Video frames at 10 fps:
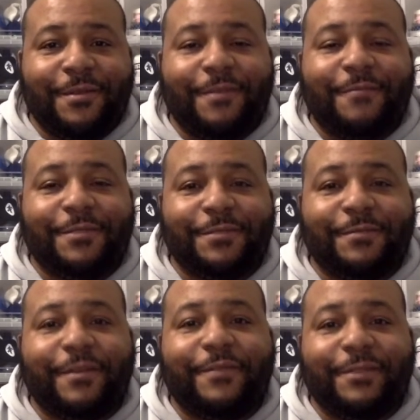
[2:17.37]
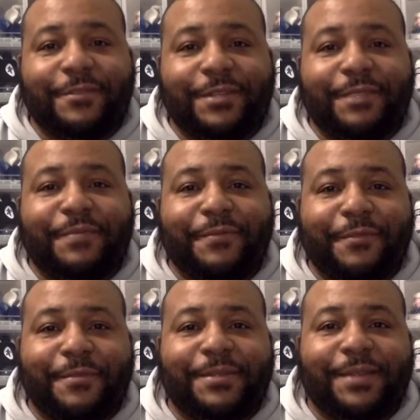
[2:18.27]
was a revolution in
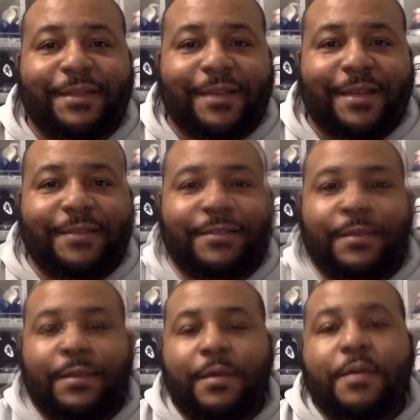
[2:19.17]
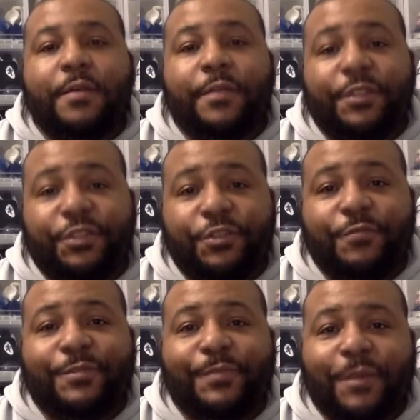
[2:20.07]
performance technology. The shoe
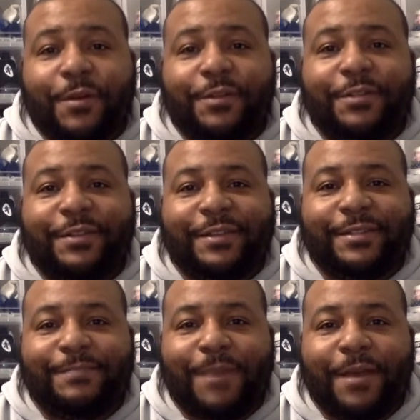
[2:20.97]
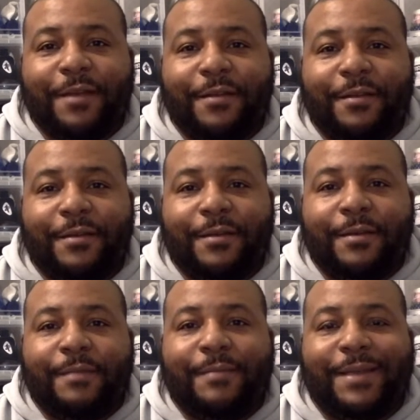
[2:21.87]
was partially inspired
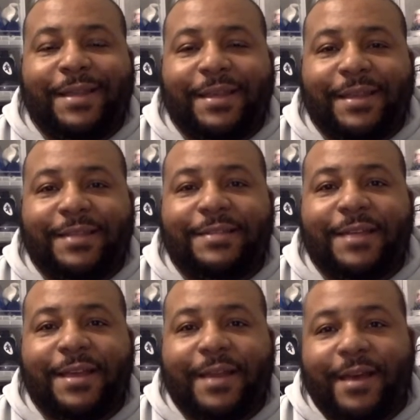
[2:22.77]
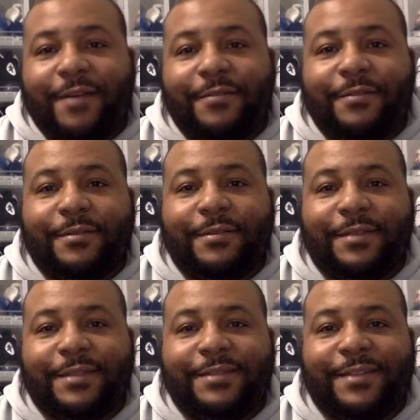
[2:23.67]
by the inside-out
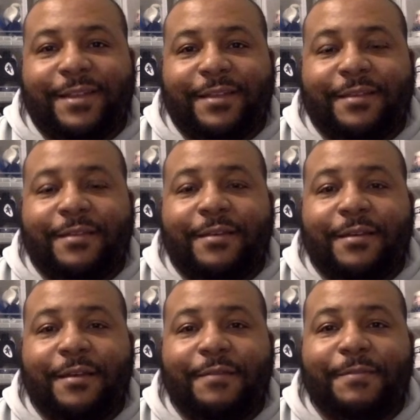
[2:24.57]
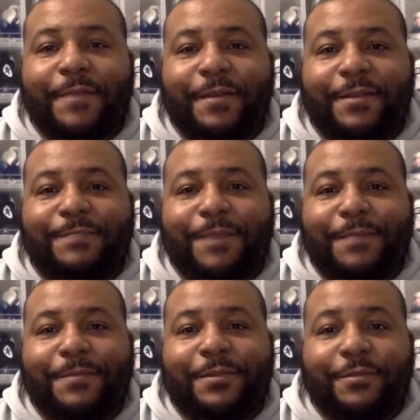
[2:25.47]
aesthetic of the Paris
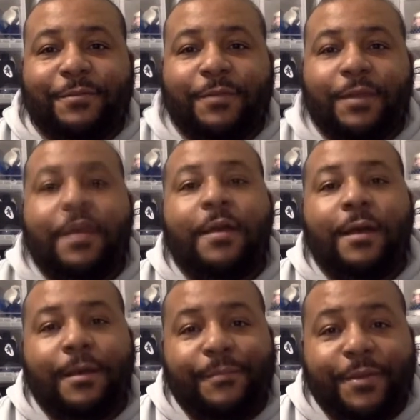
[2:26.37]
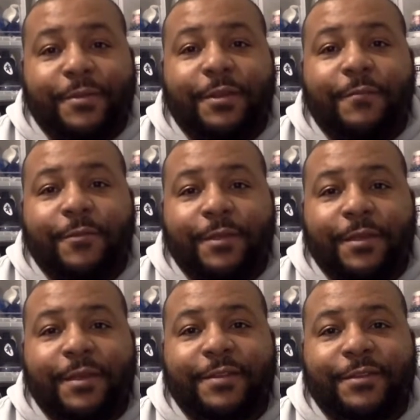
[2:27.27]
Pompidou, a building where the
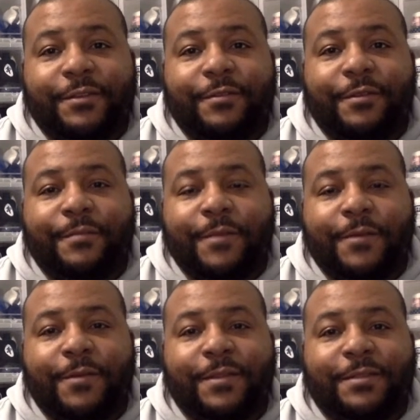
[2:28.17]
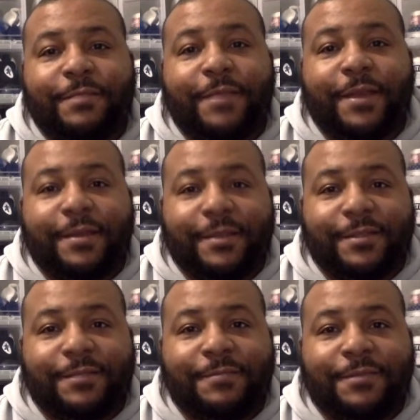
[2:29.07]
internal components and
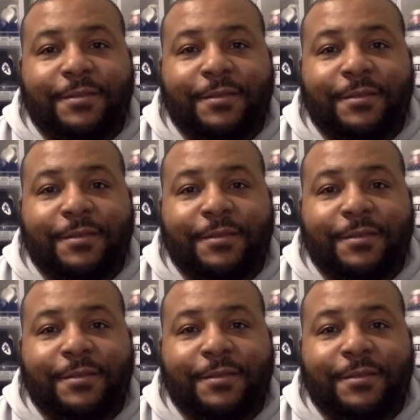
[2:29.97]
mechanisms